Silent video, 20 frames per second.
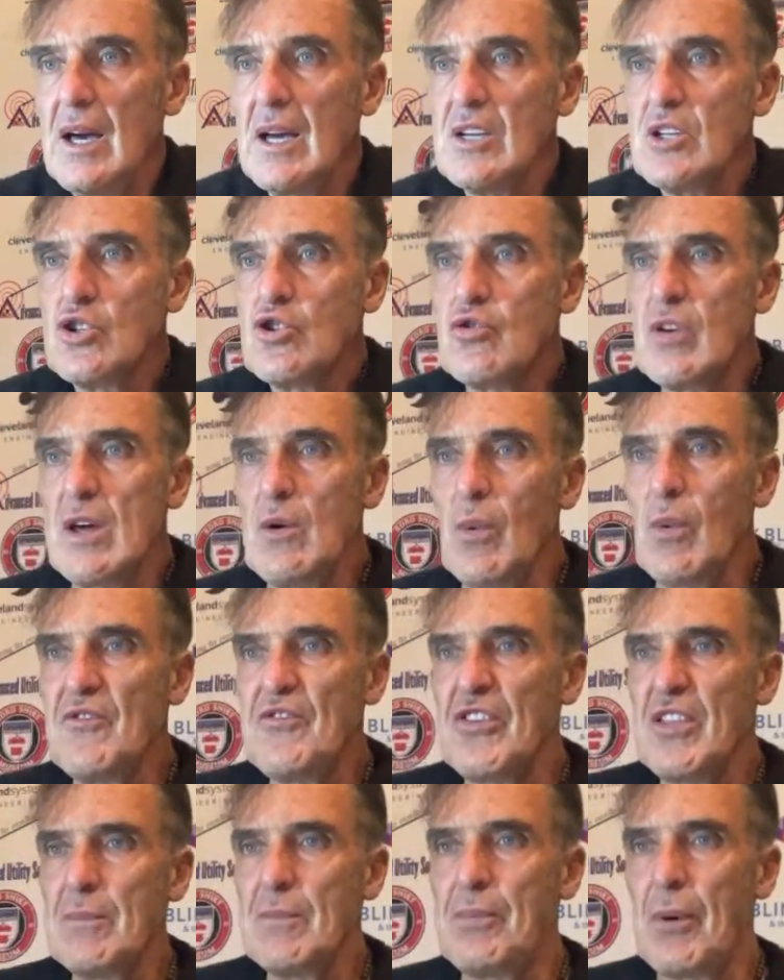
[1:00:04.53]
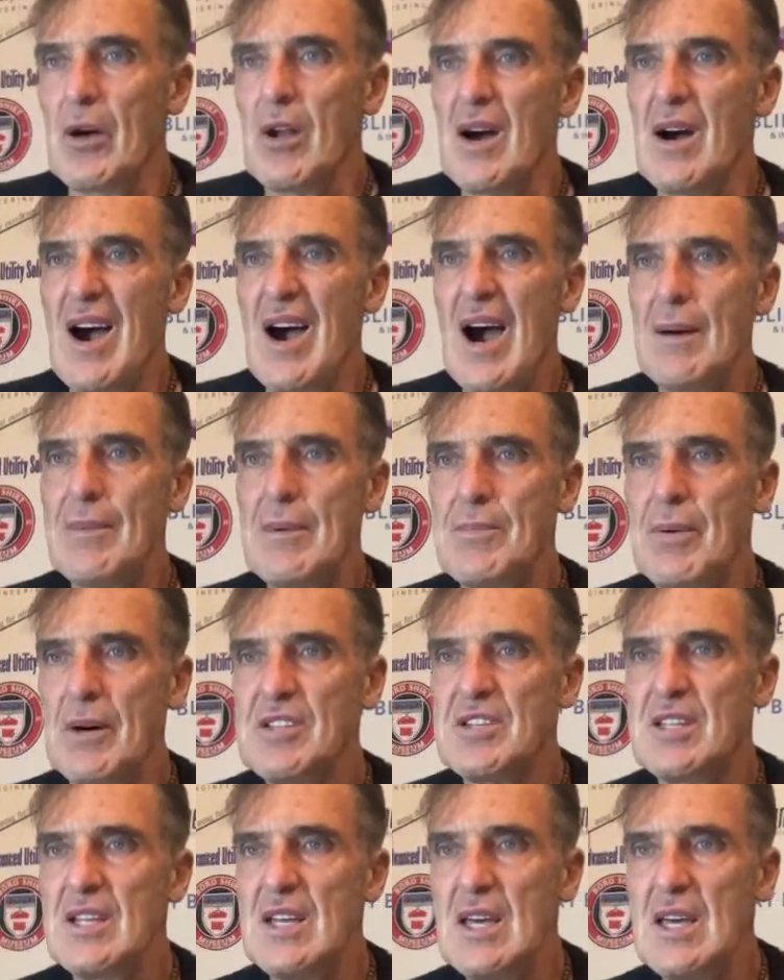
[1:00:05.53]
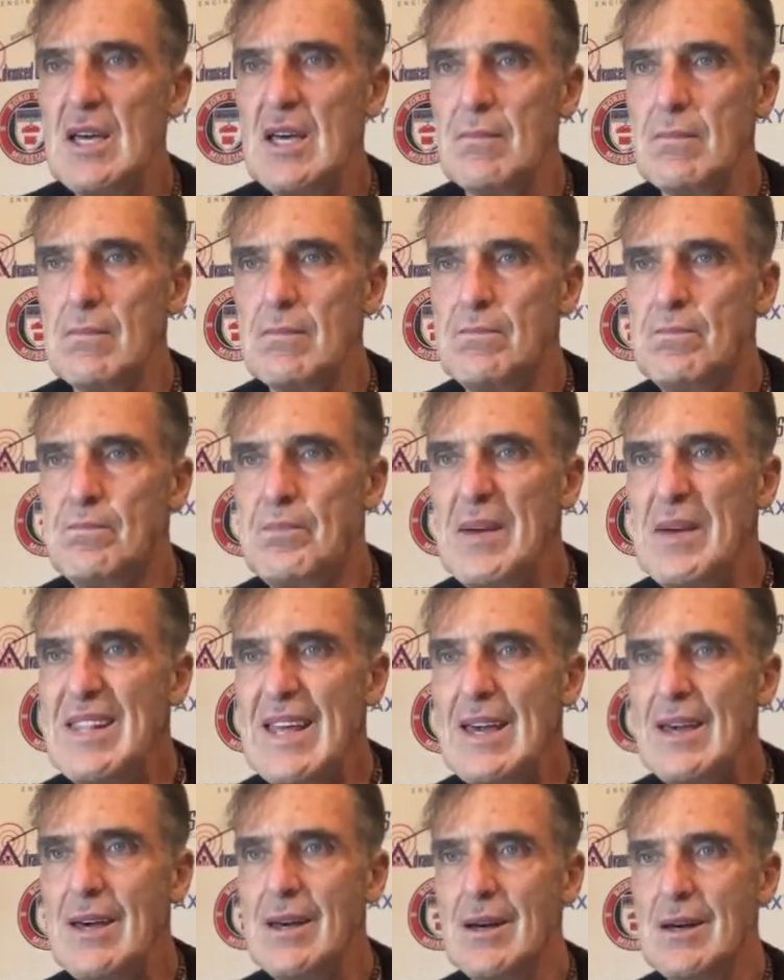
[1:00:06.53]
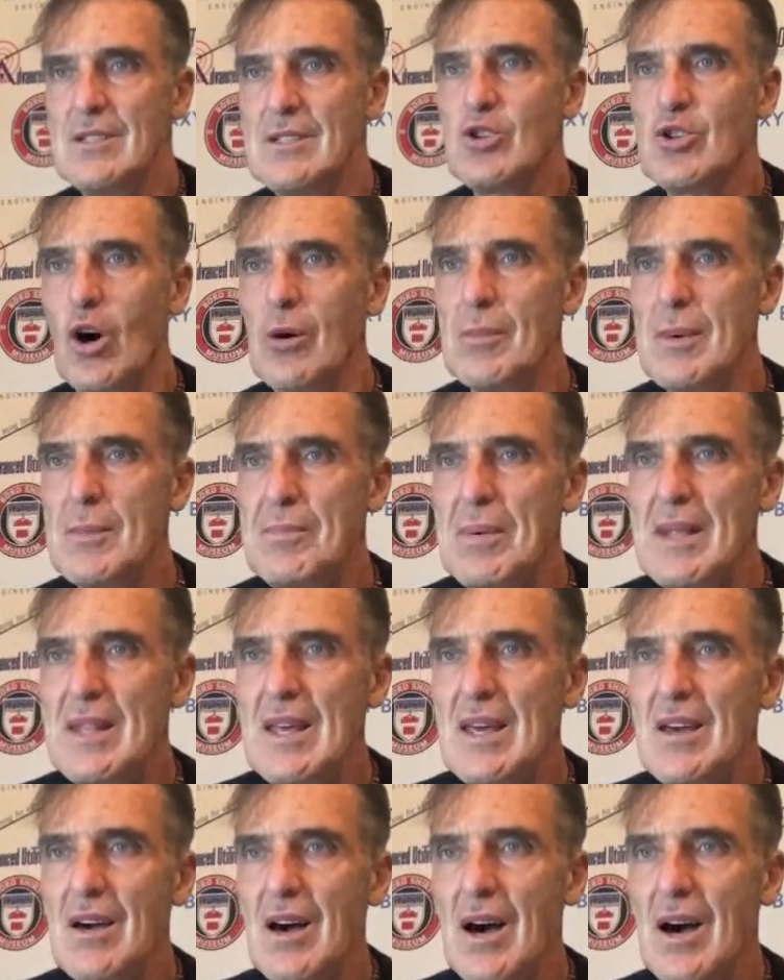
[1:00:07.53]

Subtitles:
Great win for the Borough. Happy birthday, Beanie. He's calling me Beanie.